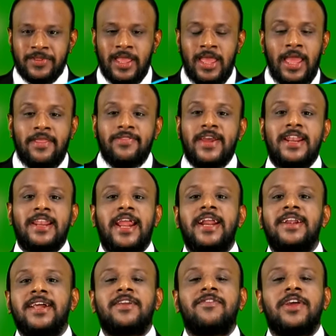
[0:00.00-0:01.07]
Then
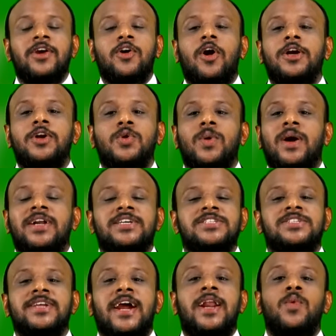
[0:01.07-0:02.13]
later we got to
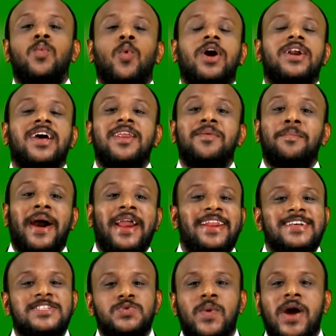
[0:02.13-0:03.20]
understand what are
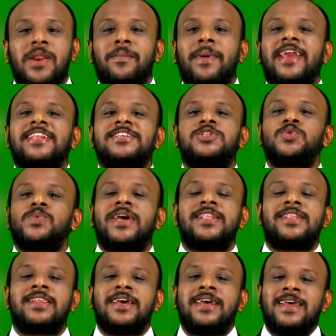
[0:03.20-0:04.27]
-1, -2
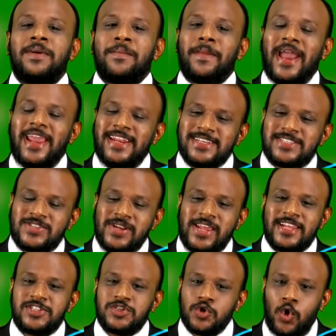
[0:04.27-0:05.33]
and -3 and
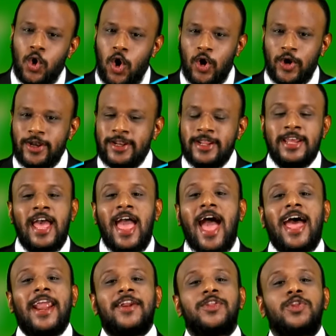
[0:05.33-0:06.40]
so on.
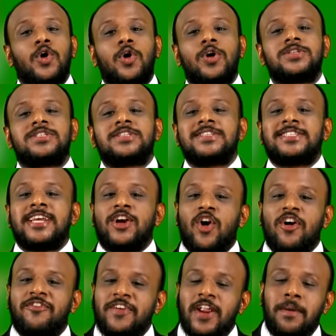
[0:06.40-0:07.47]
And those set
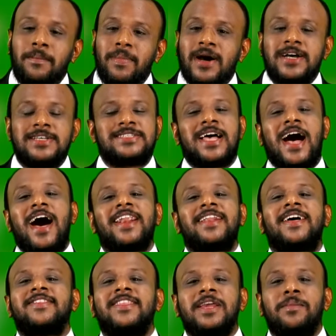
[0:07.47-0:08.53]
of numbers are
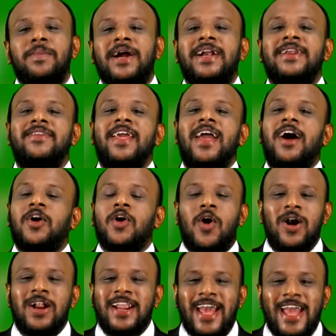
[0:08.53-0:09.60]
nothing but they are
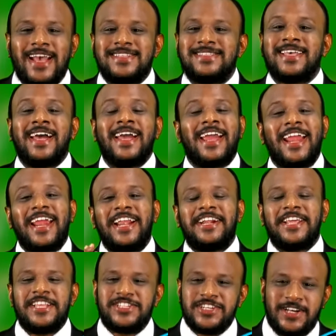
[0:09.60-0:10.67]
called as
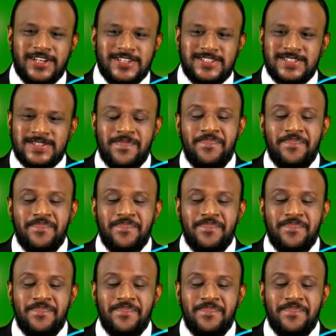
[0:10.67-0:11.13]
integers.